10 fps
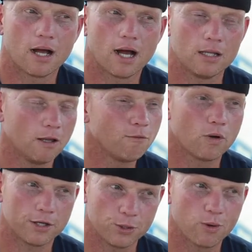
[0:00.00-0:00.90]
I love
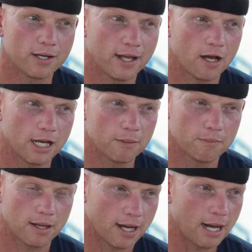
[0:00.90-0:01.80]
what I do right now, and
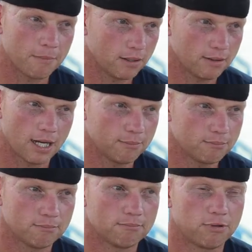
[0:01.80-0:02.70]
I
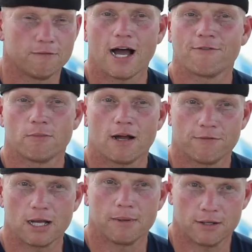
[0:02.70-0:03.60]
provide for my
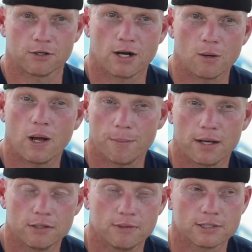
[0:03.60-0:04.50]
family in a great way
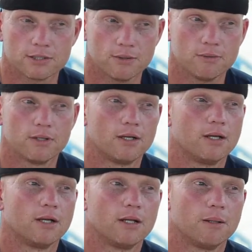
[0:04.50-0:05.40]
by doing so.
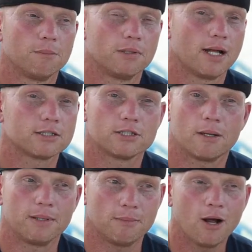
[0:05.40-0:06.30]
But that's just,
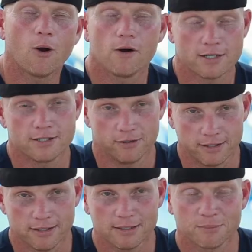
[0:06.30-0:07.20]
I mean, my heart is still
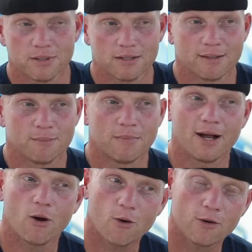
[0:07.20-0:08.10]
in it, but
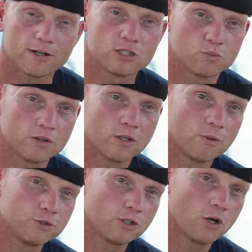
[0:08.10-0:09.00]
my heart is with
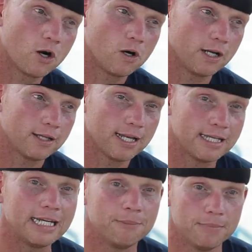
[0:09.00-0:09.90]
those that are hurting, that
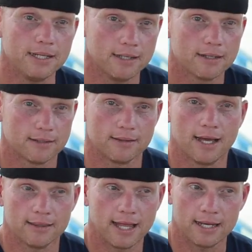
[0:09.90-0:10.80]
need me,
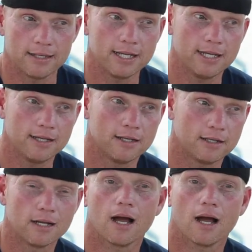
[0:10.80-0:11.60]
that need